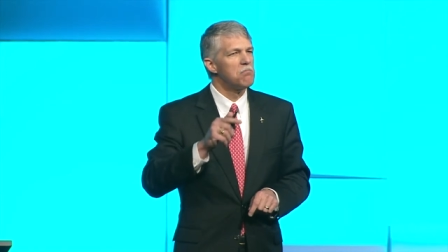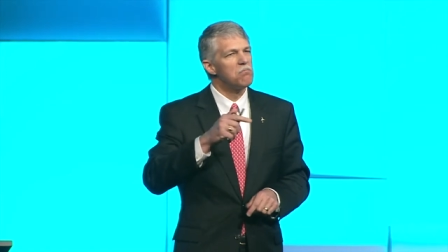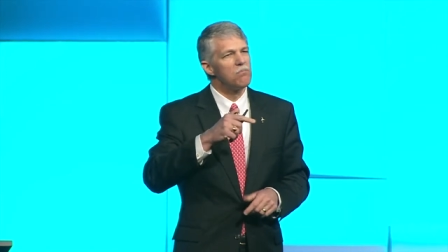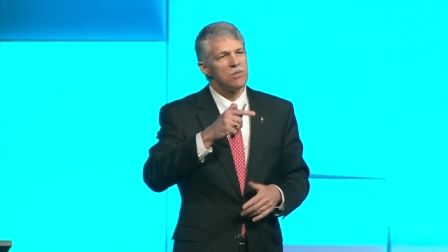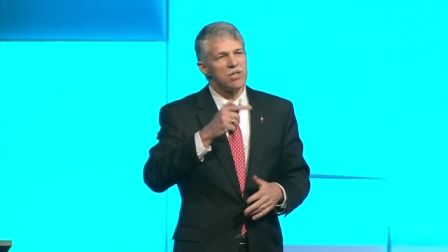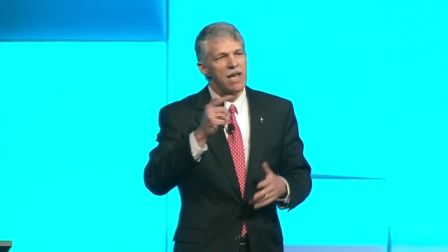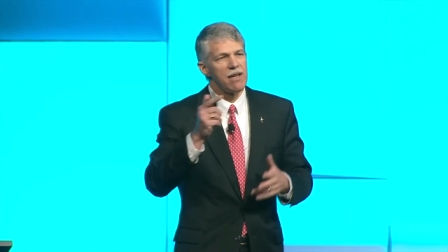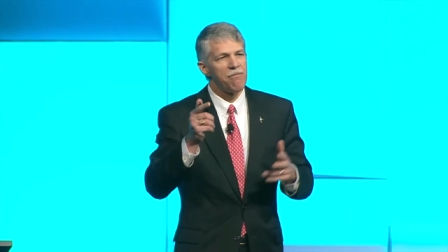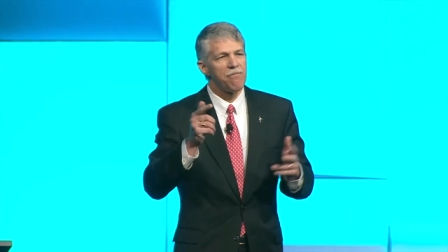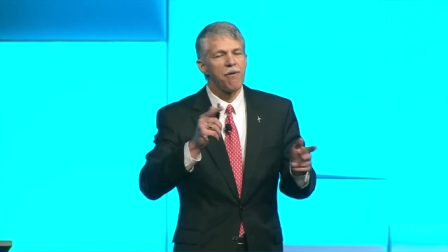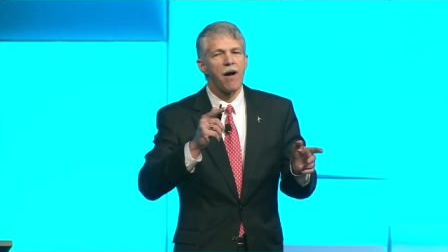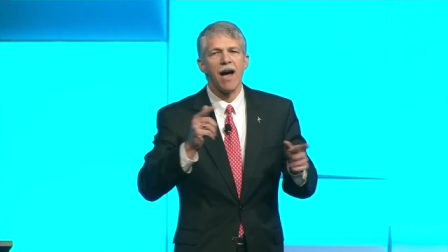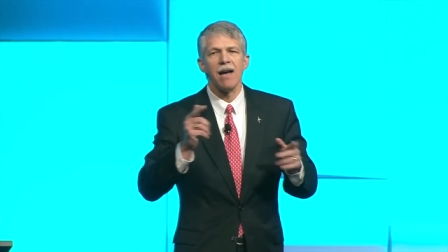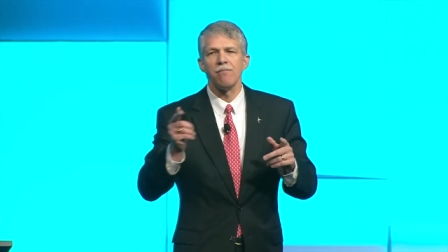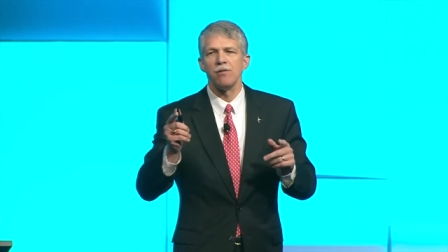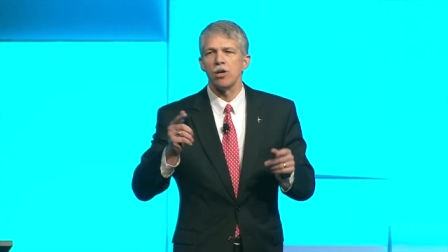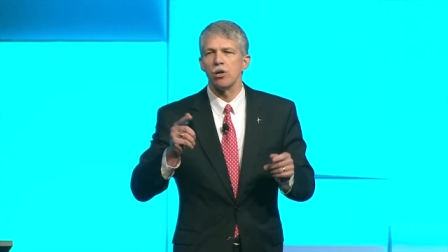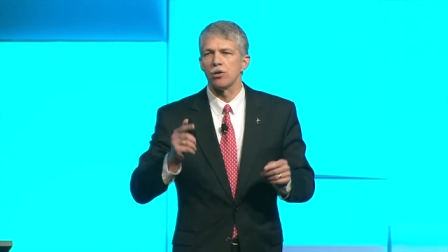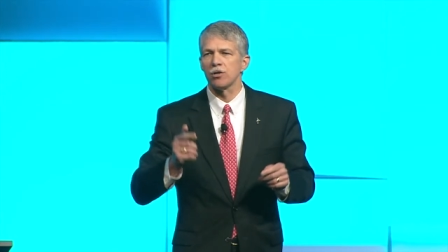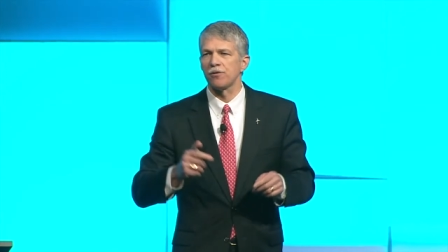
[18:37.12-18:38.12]
Say
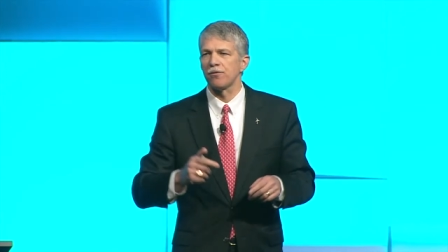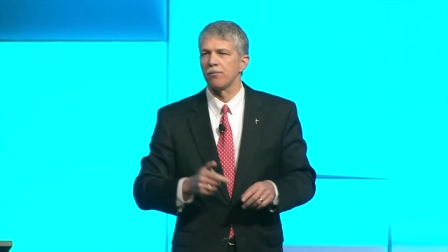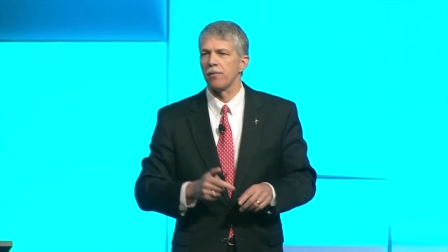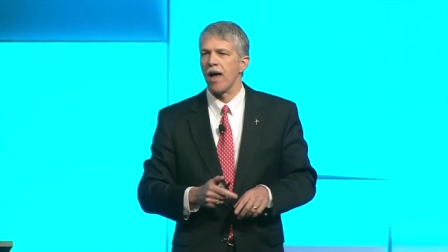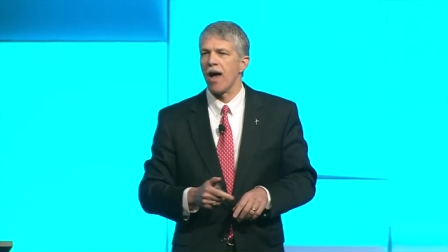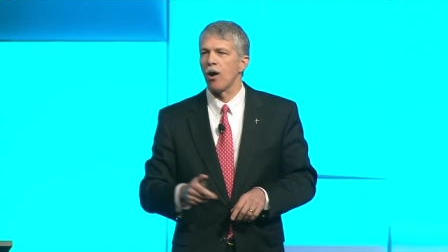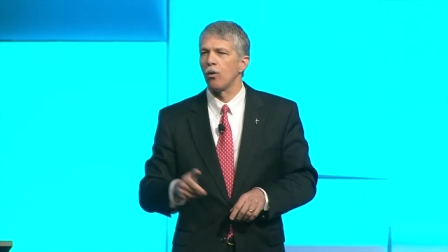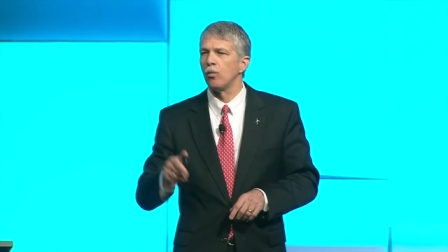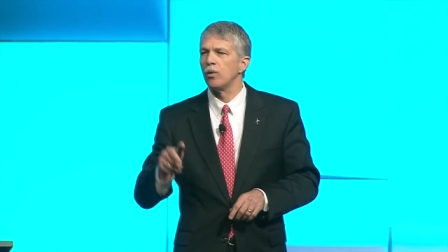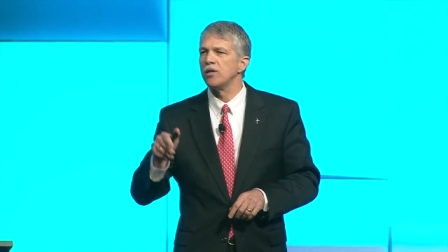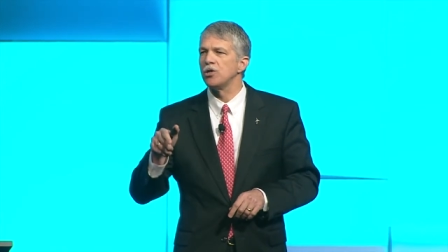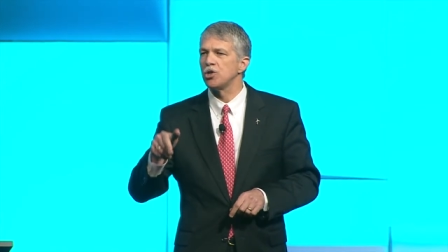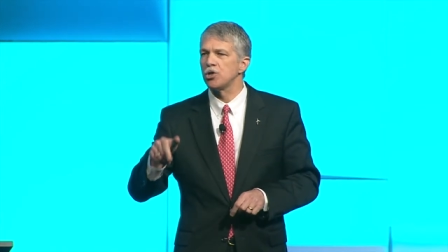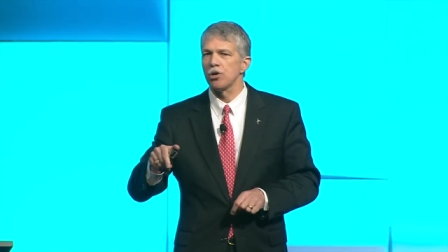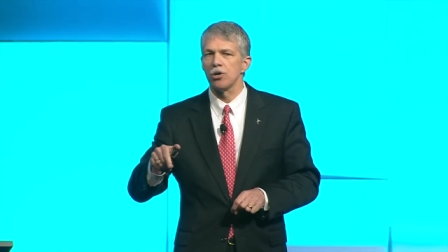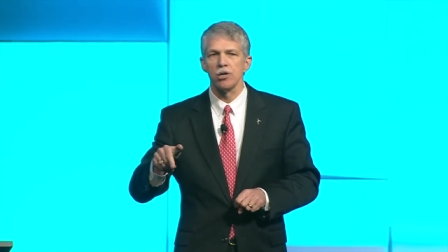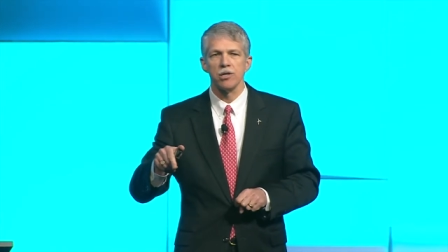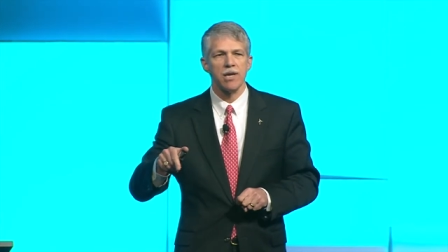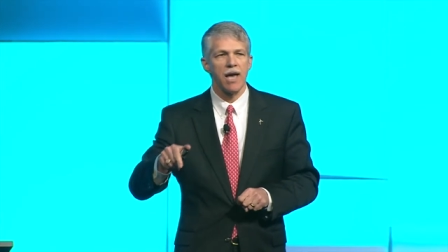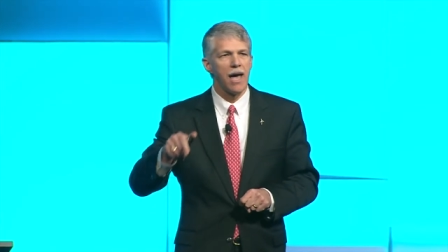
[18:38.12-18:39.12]
five years from now, we
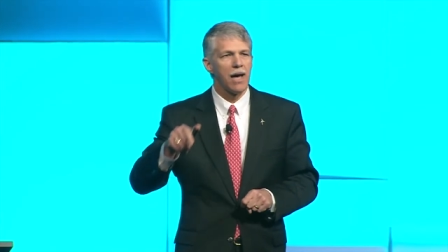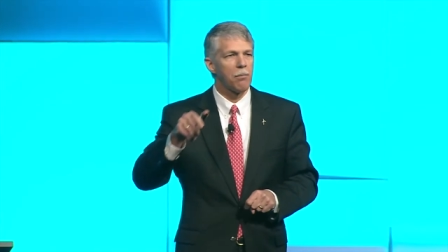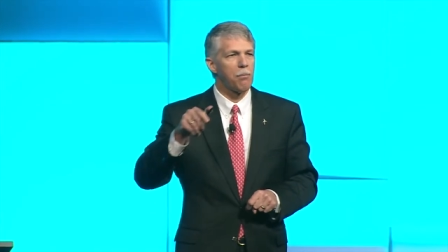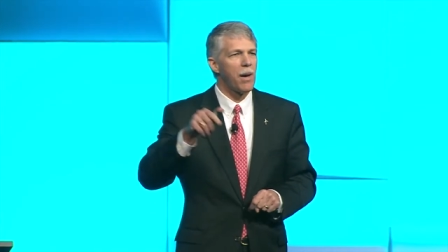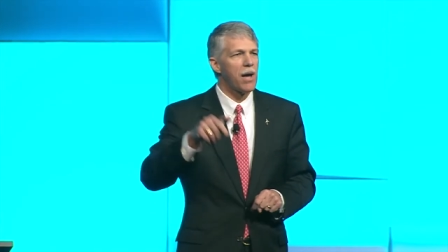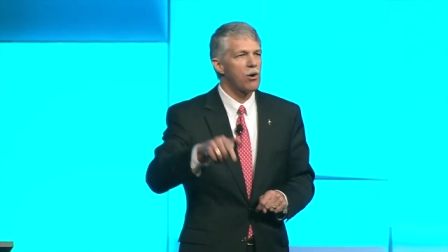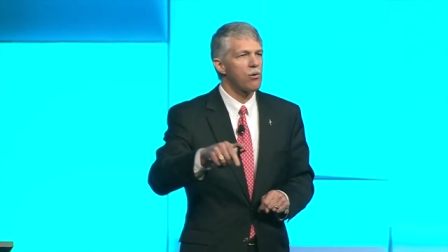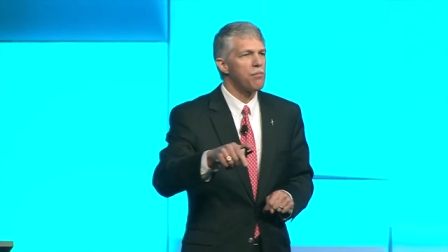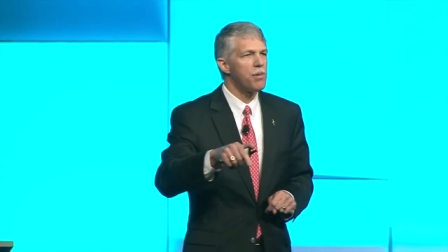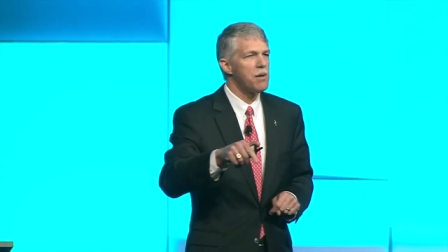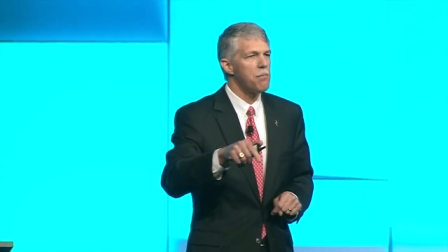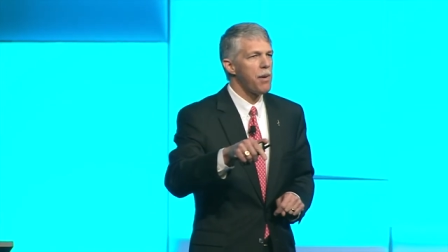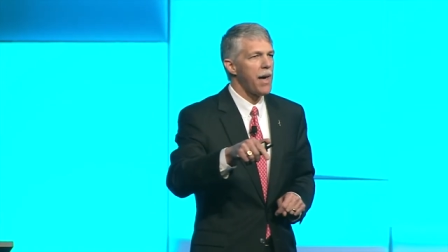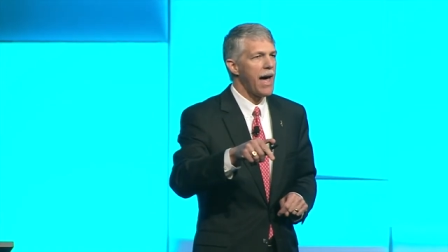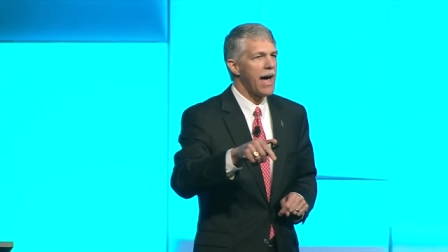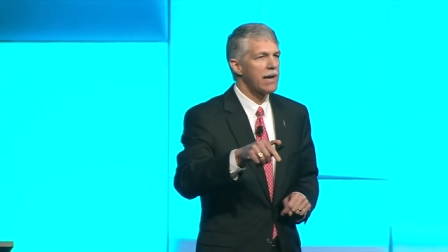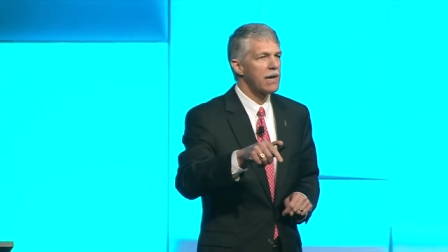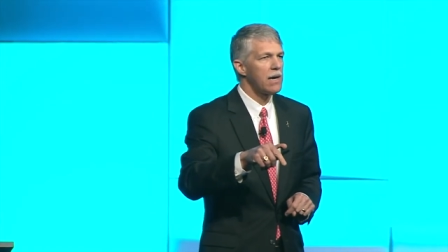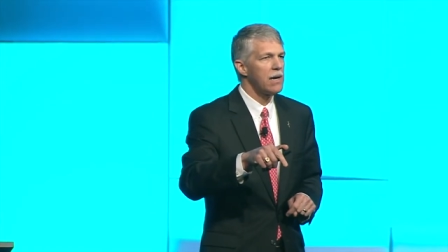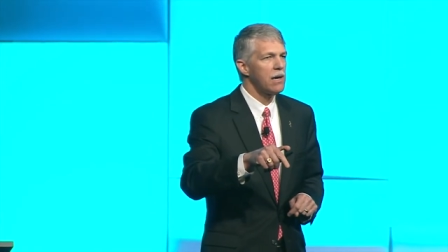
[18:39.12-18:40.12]
sure as heck better be
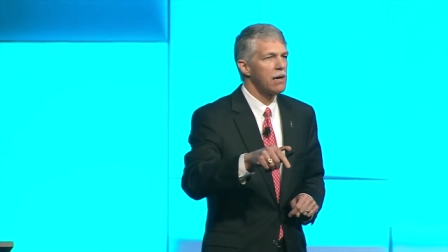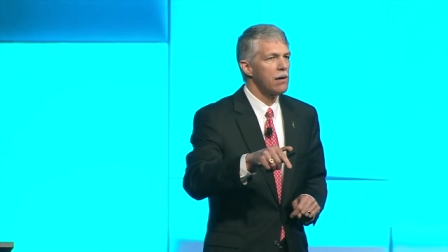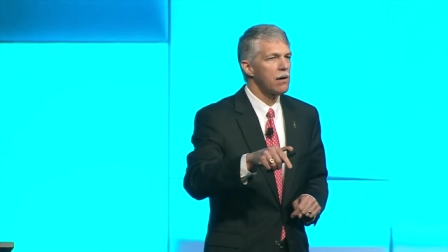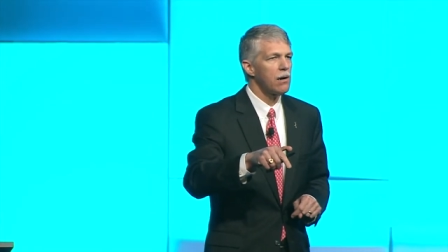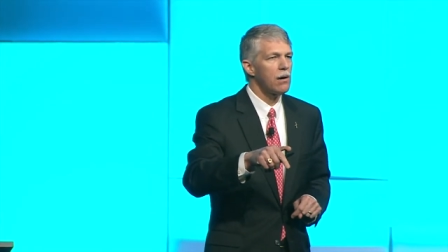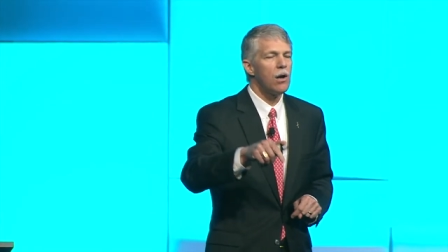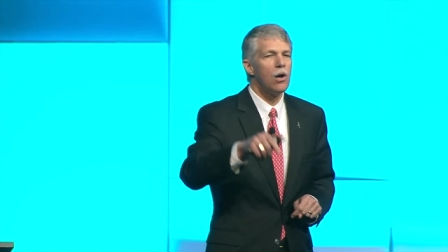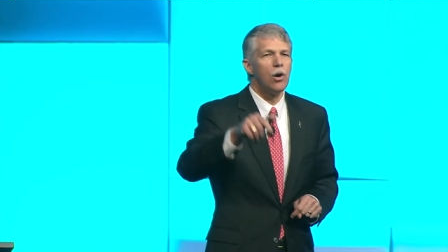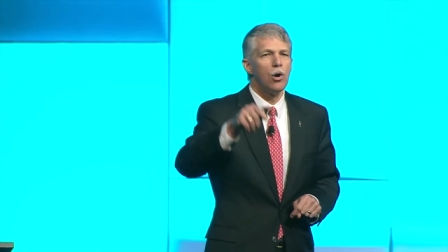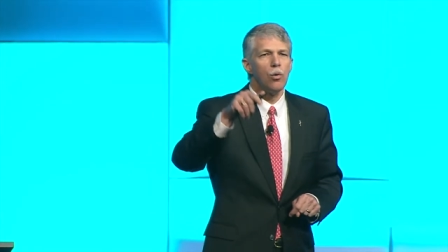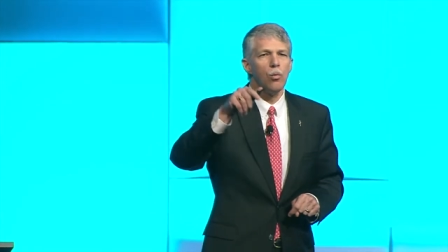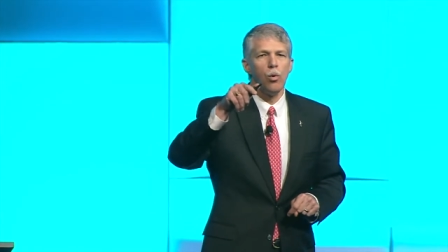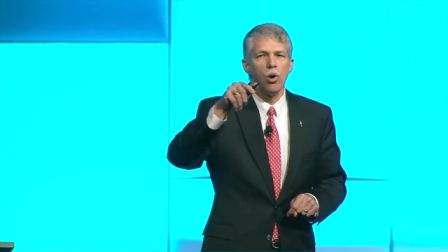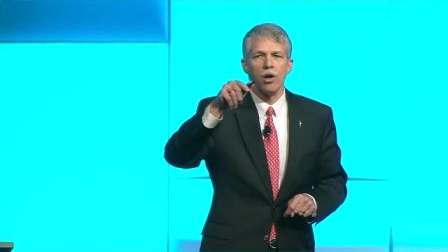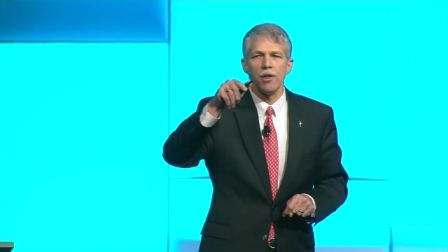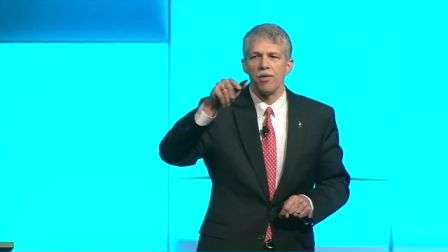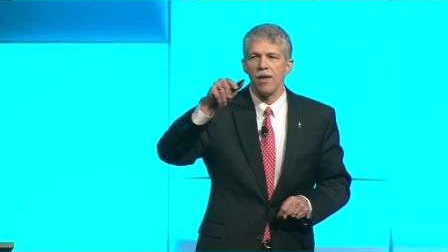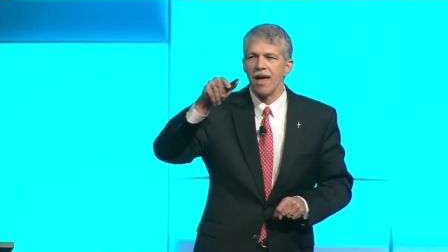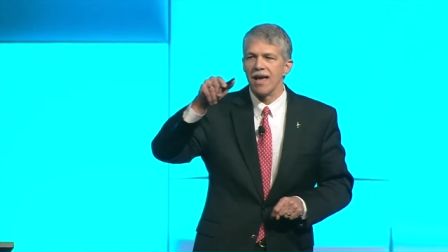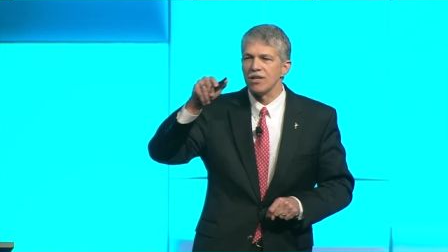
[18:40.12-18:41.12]
back here
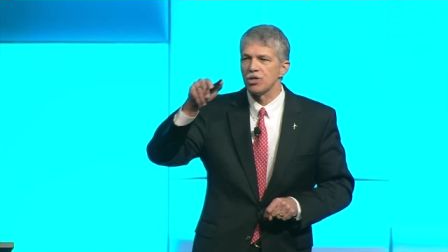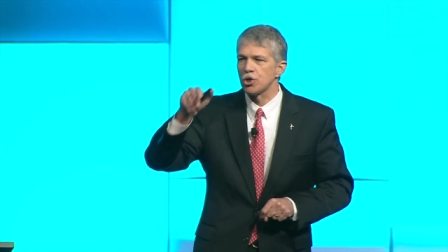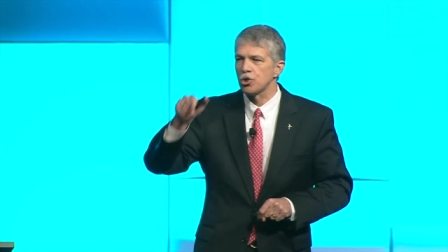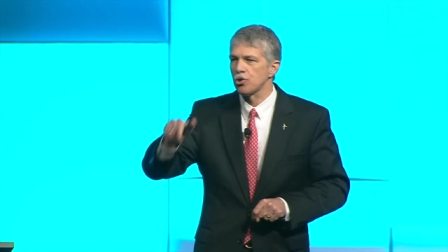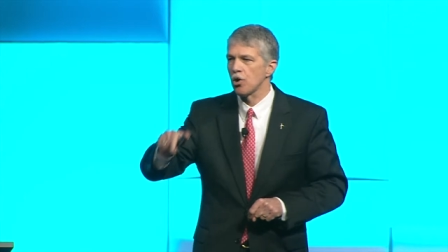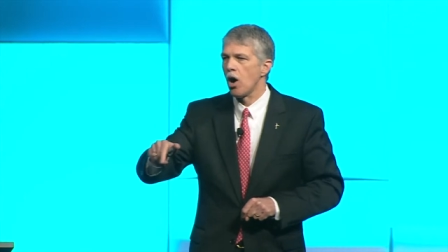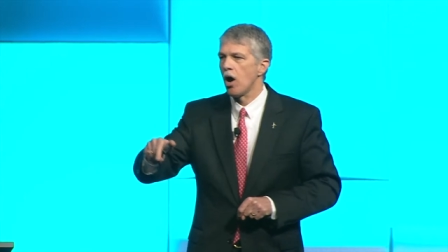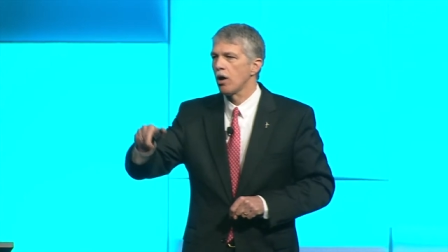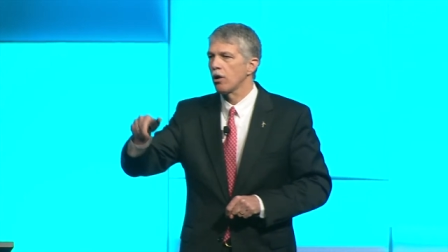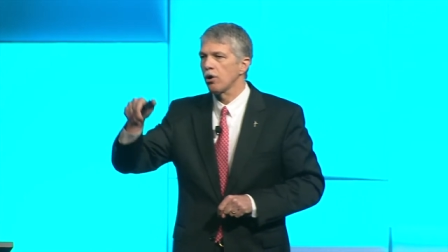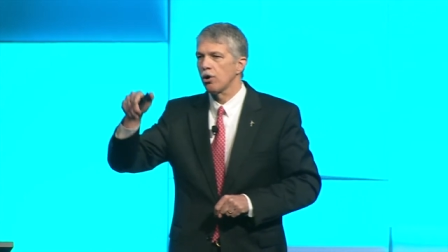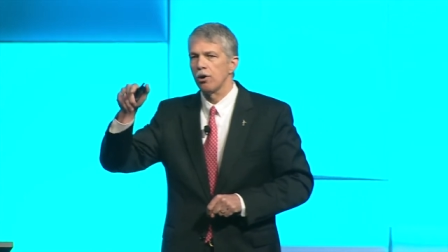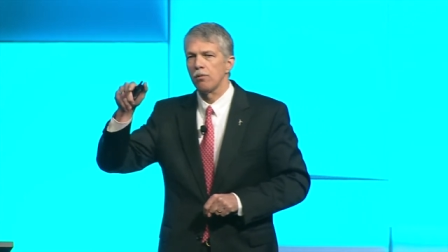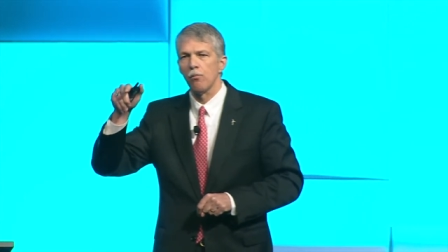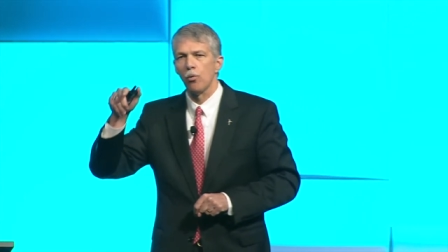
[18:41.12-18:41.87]
with a stronger,